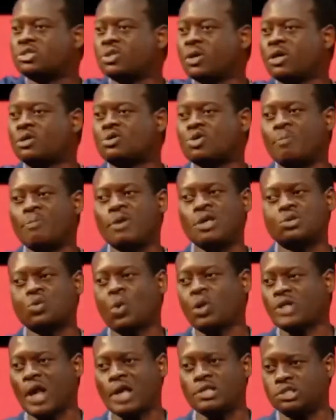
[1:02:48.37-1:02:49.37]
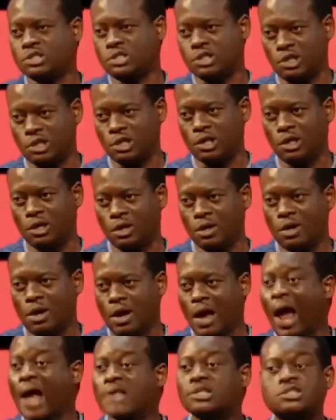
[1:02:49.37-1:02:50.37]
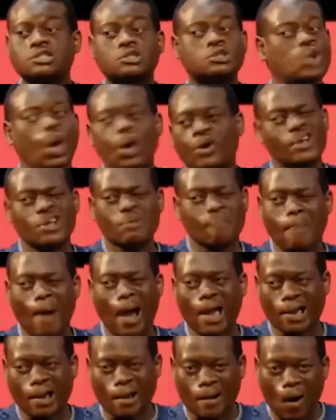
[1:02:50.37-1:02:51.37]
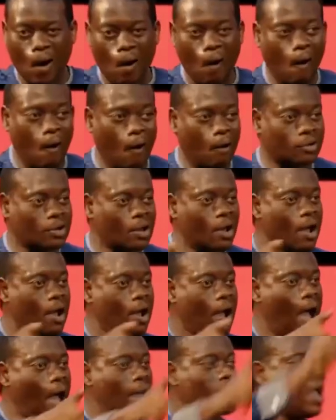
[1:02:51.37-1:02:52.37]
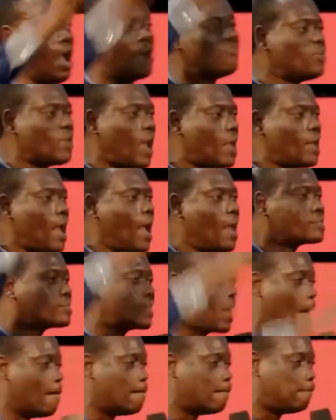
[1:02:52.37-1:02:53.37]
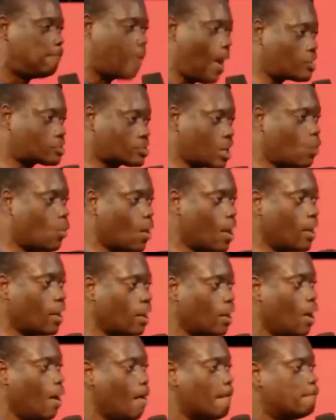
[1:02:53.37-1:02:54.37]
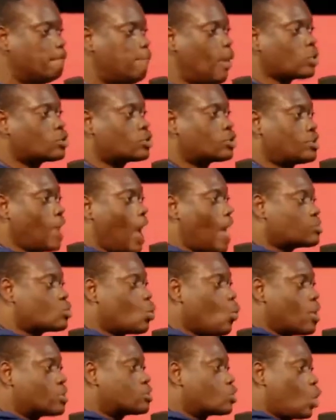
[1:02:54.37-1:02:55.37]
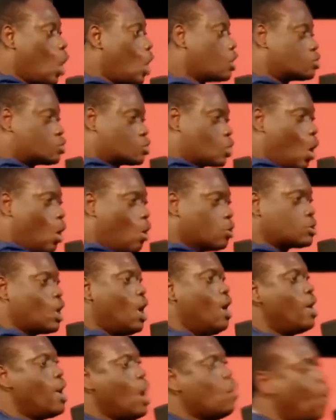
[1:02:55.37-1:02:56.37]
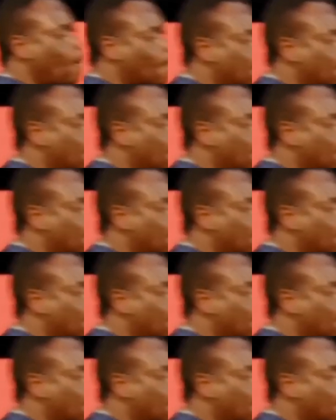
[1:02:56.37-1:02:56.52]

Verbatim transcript: real to me is what I see. I saw it by God. And heaven and earth can pass away, but that which God shows, He will